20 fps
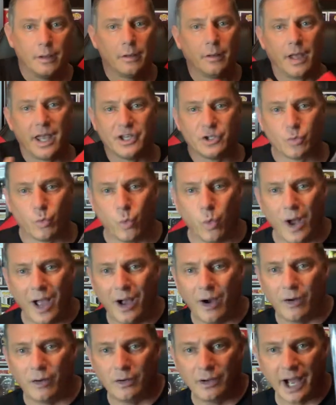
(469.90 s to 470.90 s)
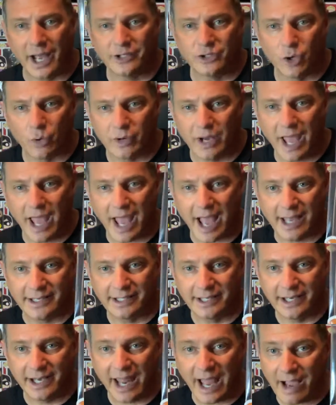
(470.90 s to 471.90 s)
as well. I
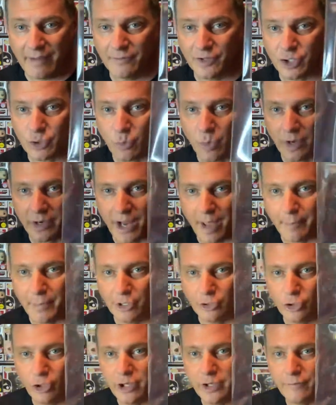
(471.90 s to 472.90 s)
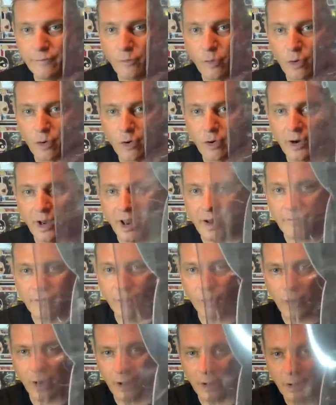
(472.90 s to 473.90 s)
didn't have this one. I've been looking for her
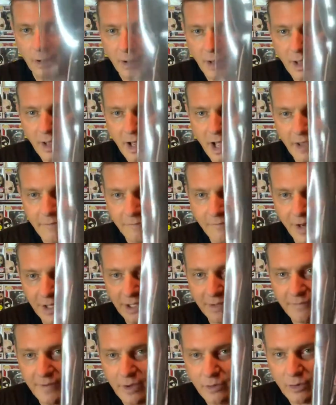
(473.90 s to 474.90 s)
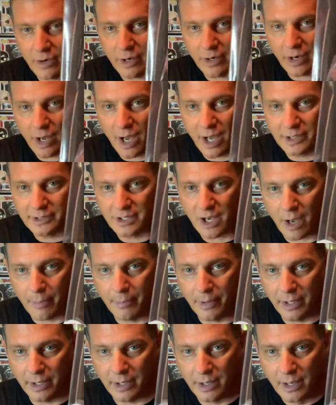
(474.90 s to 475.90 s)
everywhere. I finally found her at a Hot
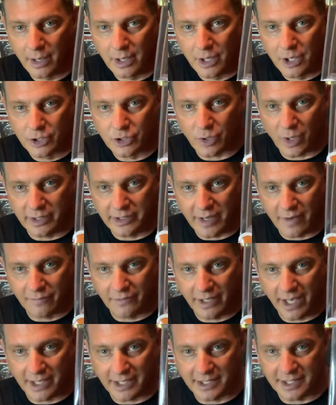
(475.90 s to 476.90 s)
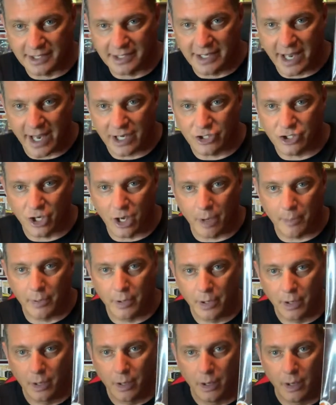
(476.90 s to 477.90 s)
Topic, so I definitely had to snatch up
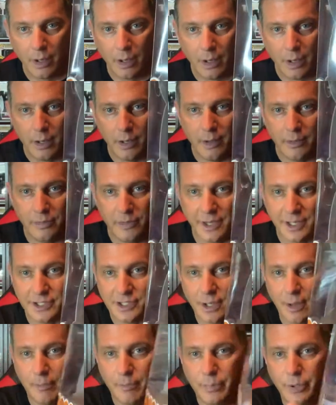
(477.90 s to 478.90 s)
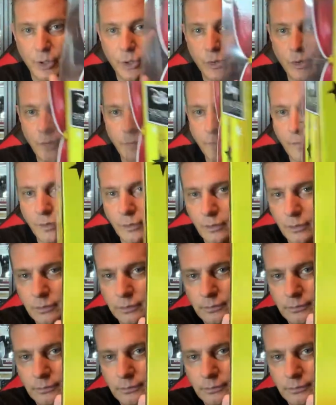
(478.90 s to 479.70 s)
this beautiful,